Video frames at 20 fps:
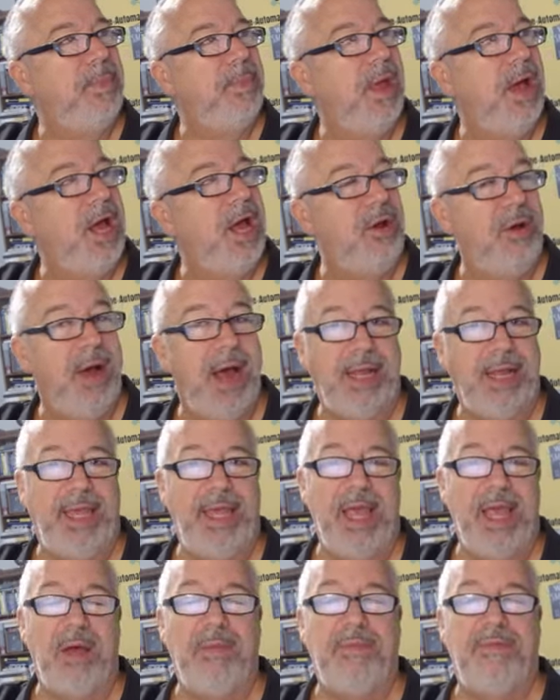
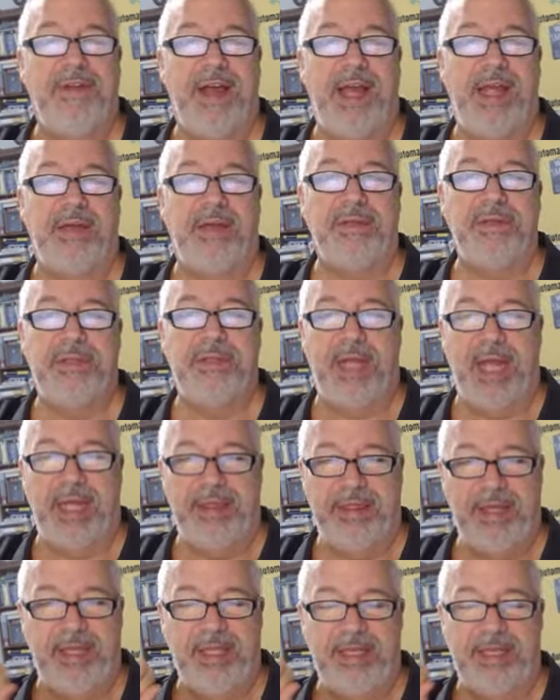AutoHotkey help files. I
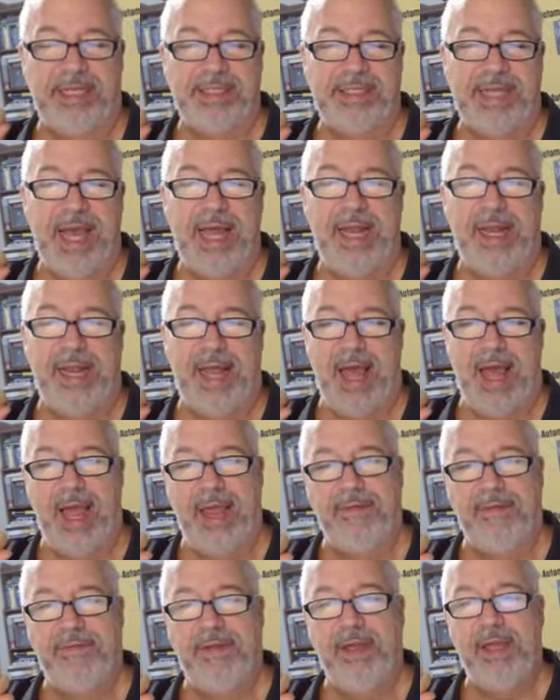think it does that
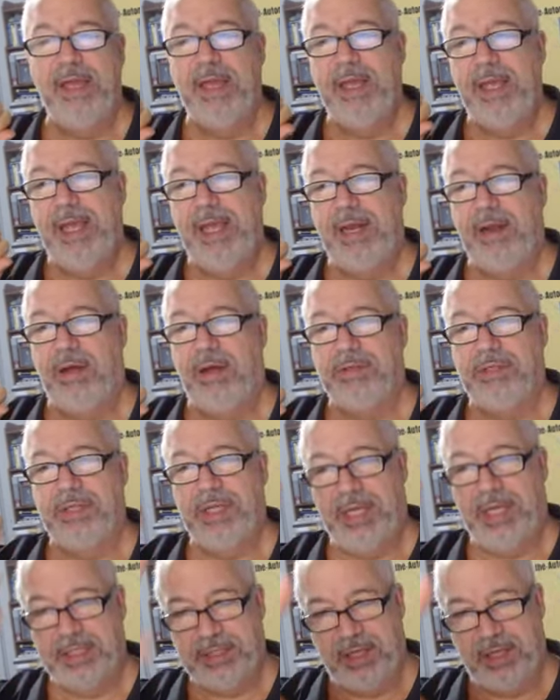live. It
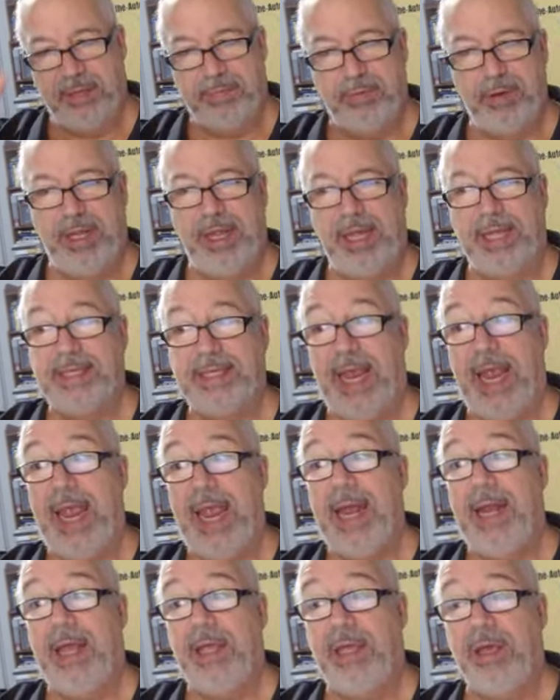also gets all the pretty links,
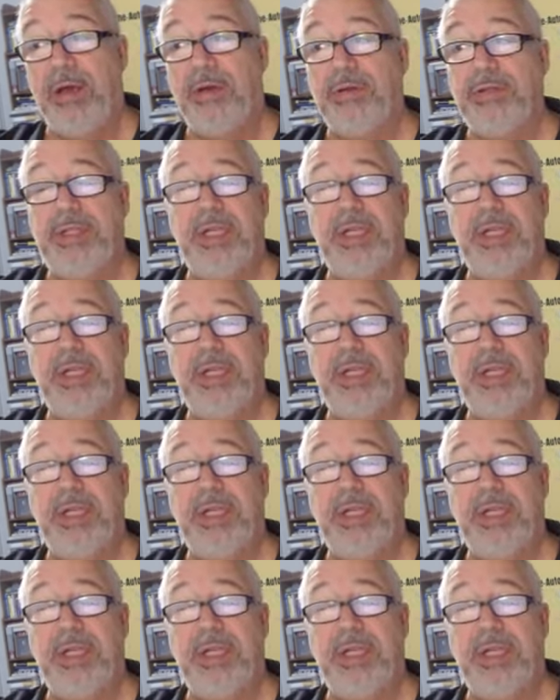and it goes,